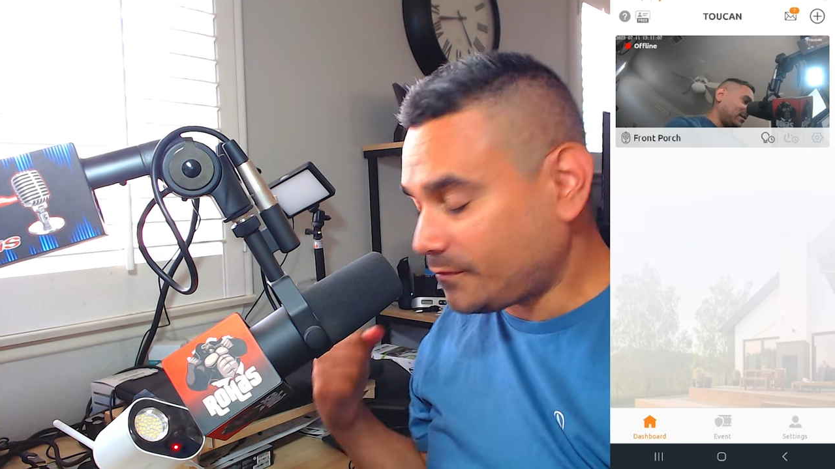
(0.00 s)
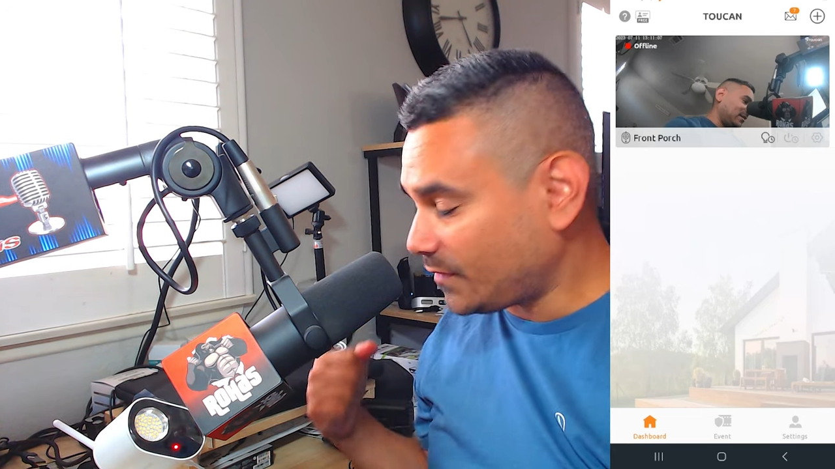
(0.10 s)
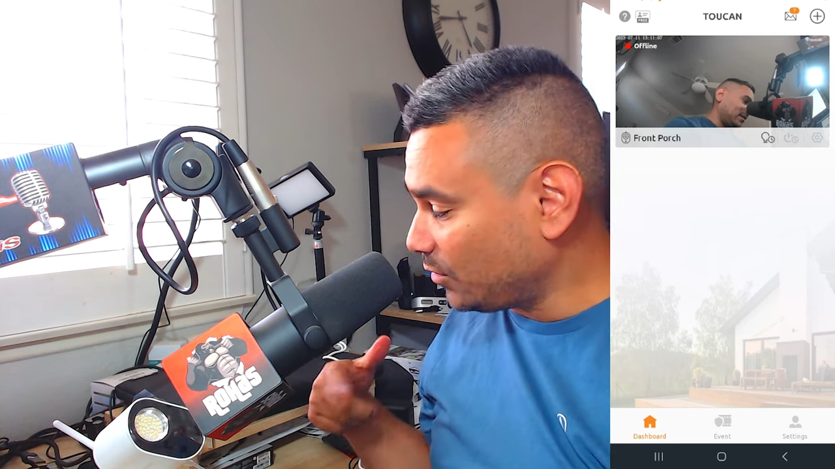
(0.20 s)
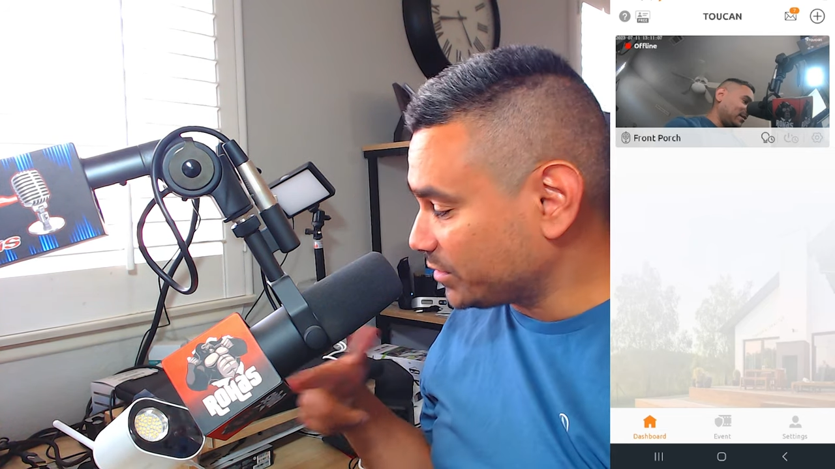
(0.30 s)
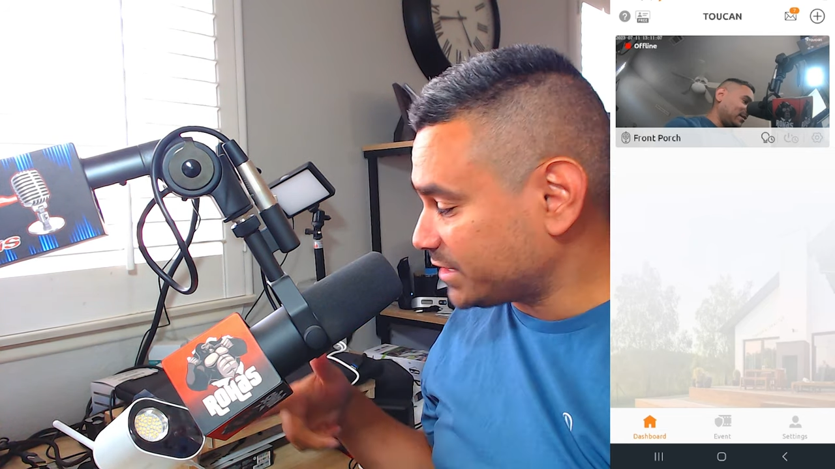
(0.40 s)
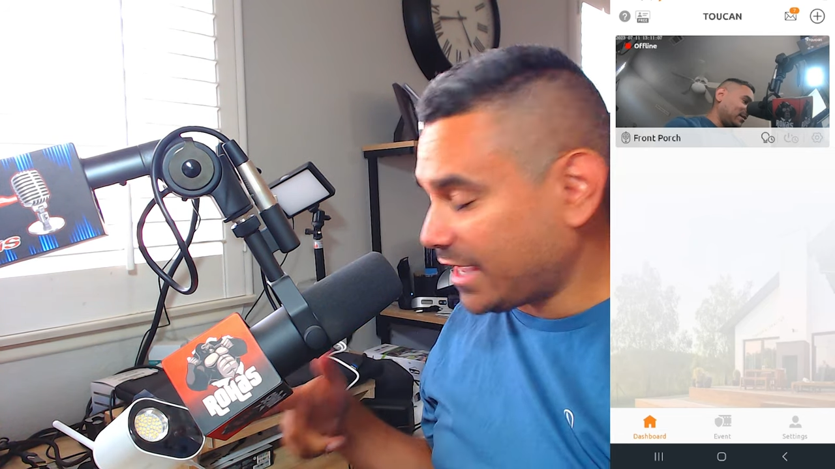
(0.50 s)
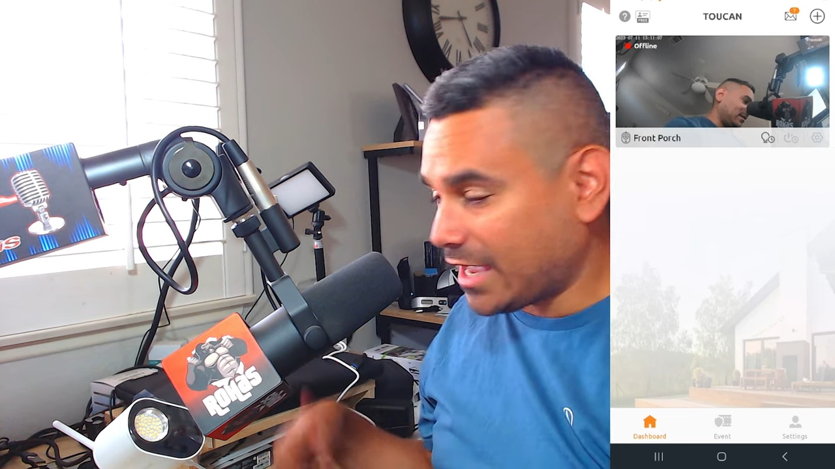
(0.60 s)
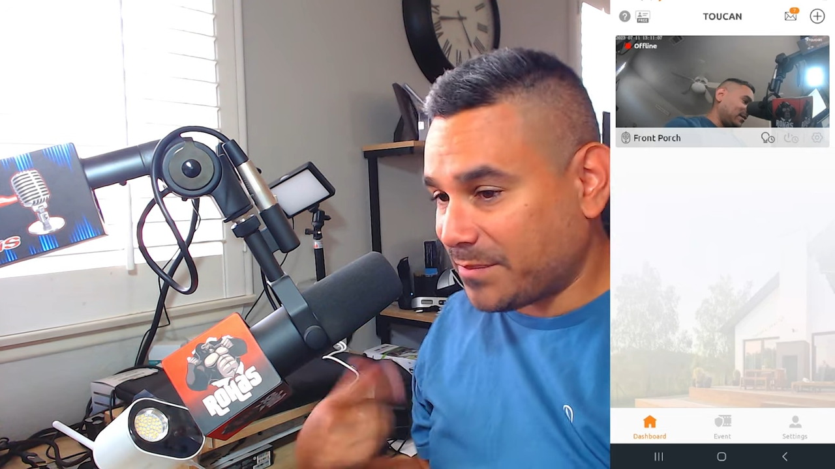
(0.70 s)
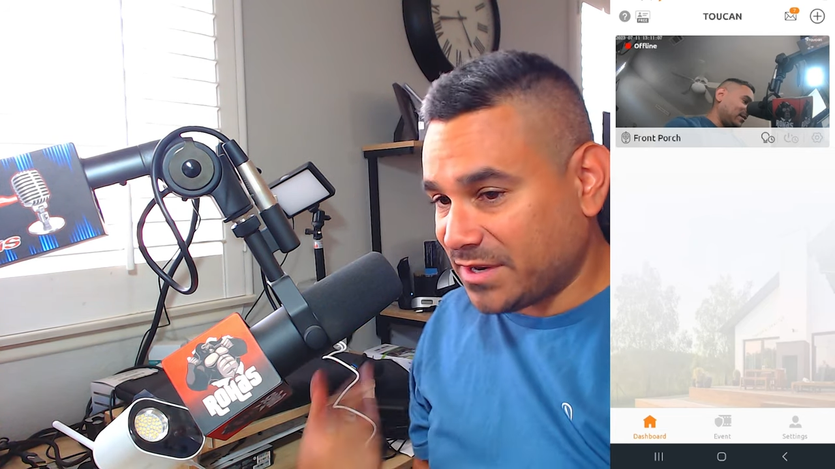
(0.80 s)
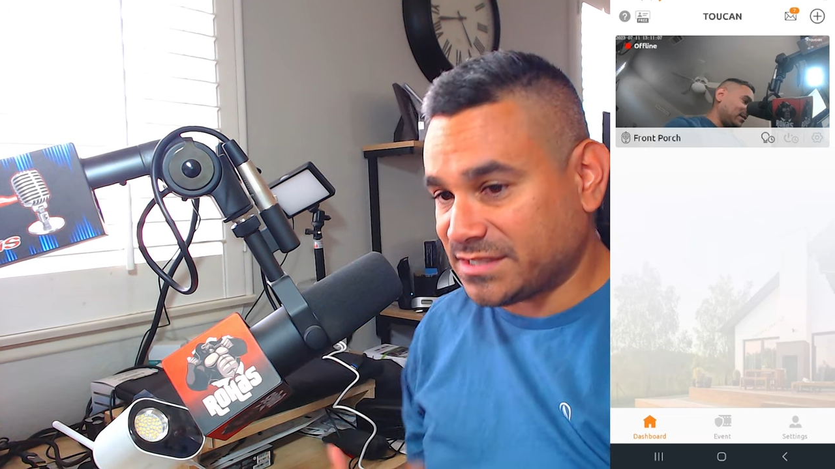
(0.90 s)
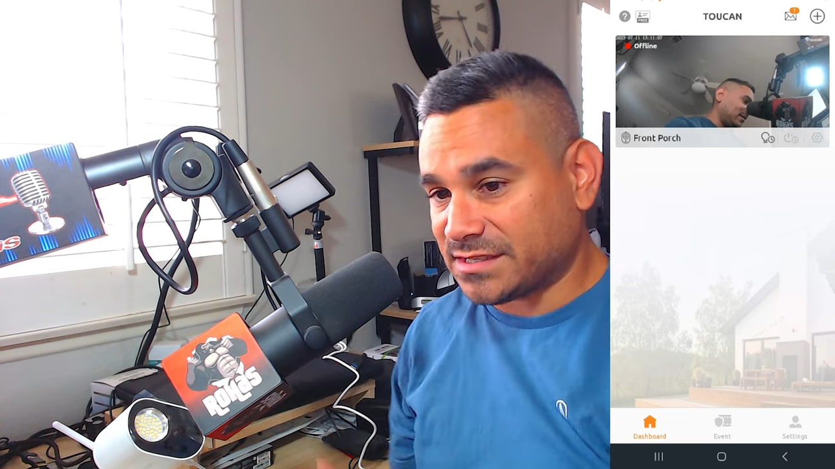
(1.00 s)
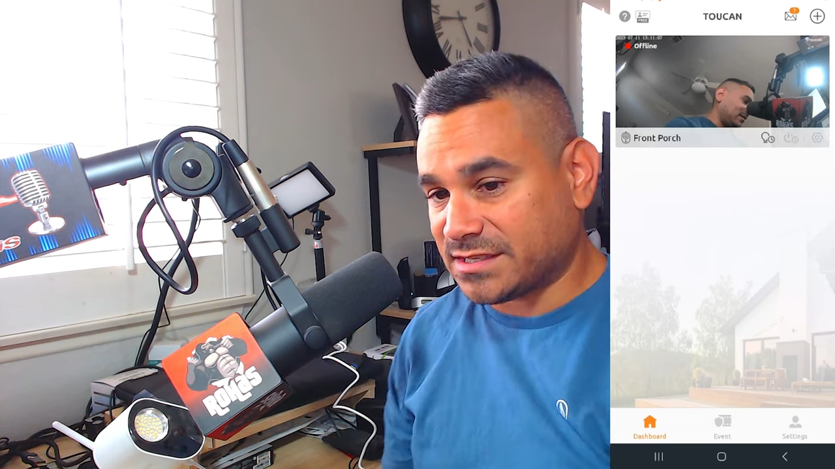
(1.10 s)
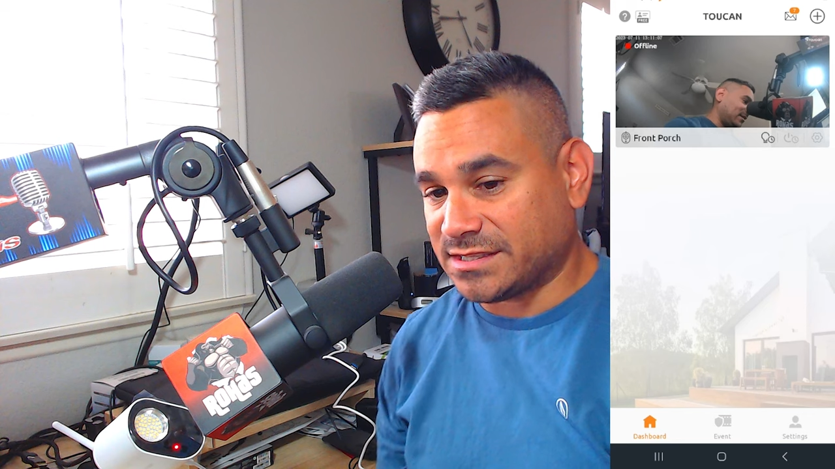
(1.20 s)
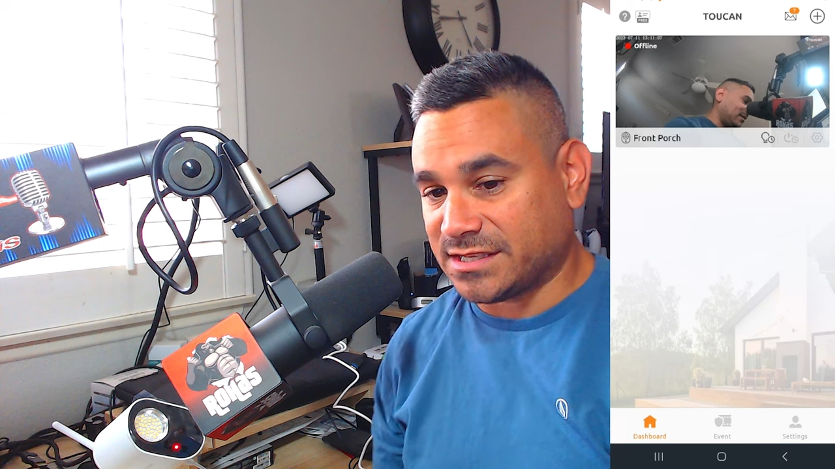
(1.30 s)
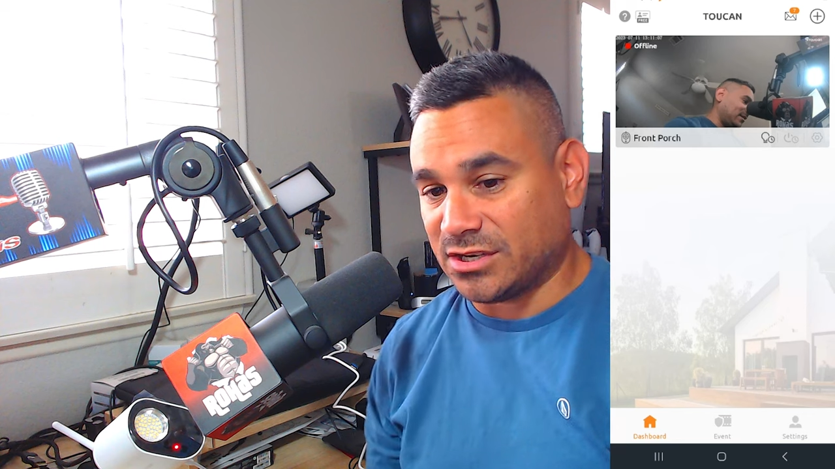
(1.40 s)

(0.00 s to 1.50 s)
what's going to happen is, is it's